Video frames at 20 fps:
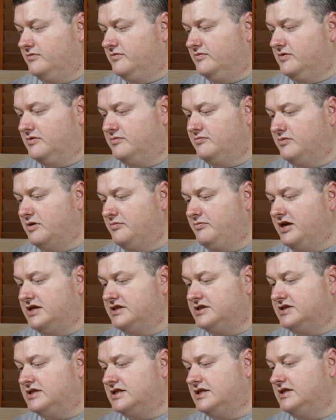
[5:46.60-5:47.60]
my
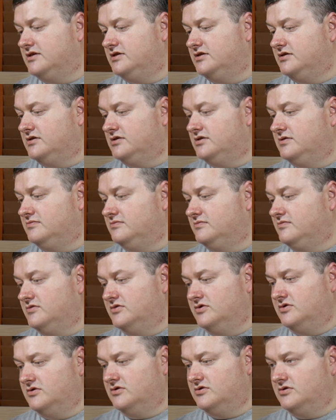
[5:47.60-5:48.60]
best
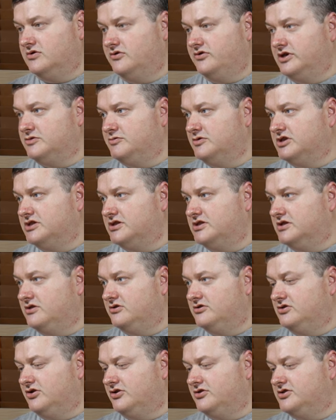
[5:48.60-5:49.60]
Christmas
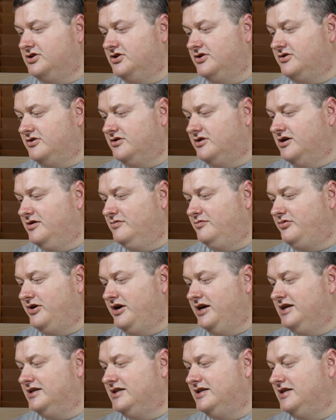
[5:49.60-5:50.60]
torture
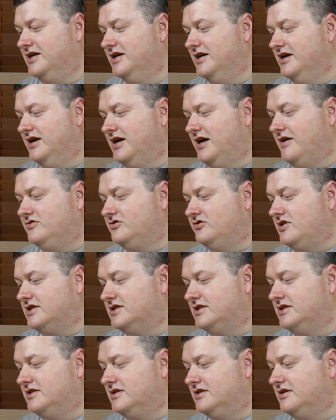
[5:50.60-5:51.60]
print. I've
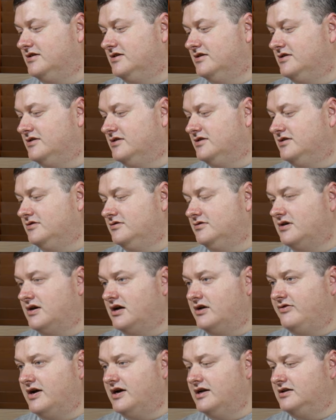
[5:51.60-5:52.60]
tested
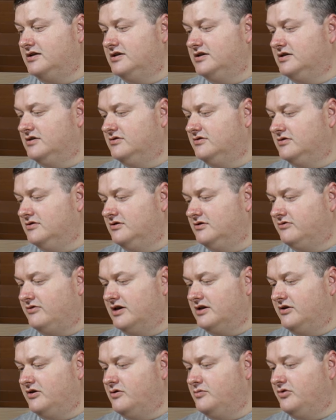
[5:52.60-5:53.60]
quite a
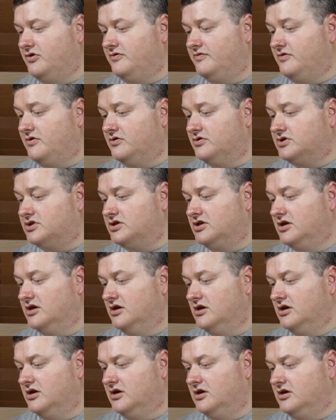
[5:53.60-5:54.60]
number of those
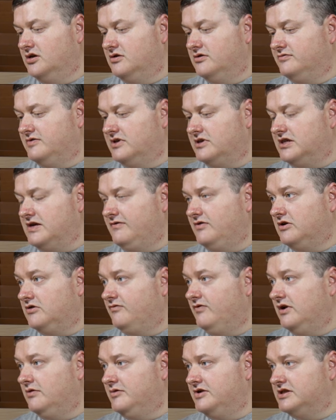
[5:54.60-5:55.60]
with different
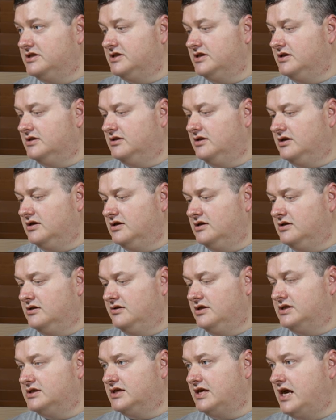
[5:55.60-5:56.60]
filaments, and
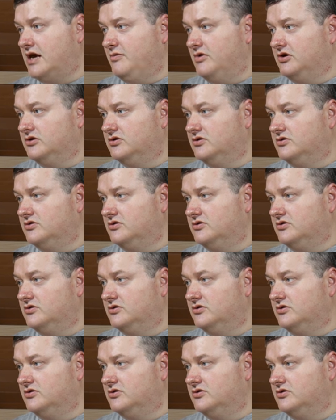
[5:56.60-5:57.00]
this came out